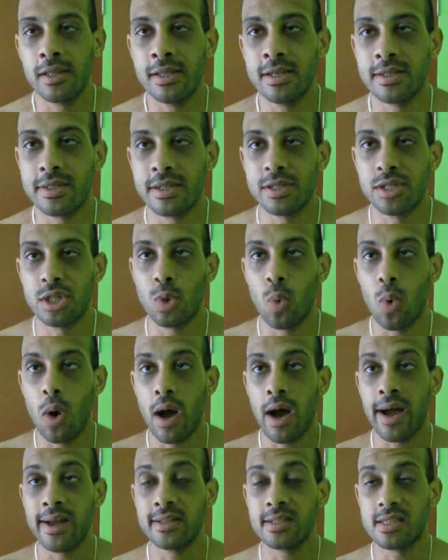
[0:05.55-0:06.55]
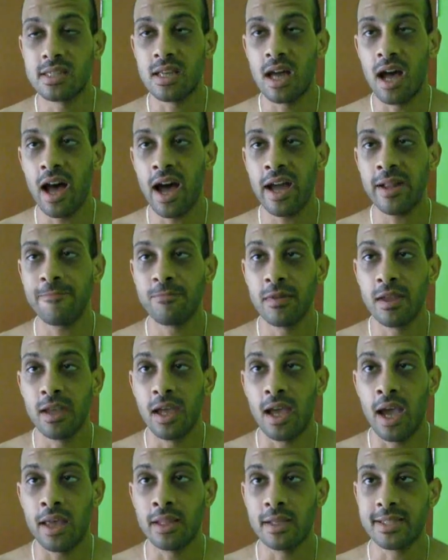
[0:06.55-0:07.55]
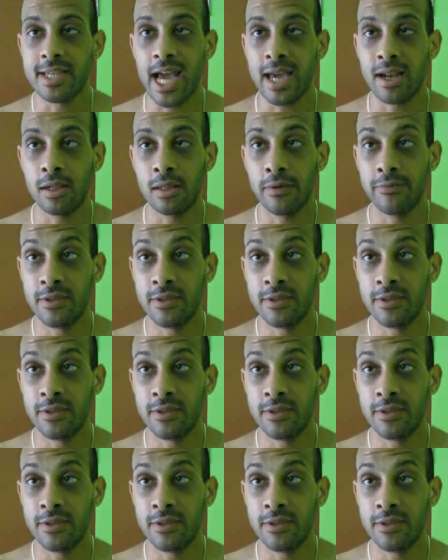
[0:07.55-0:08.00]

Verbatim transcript: this is Jawaune Saad, and the title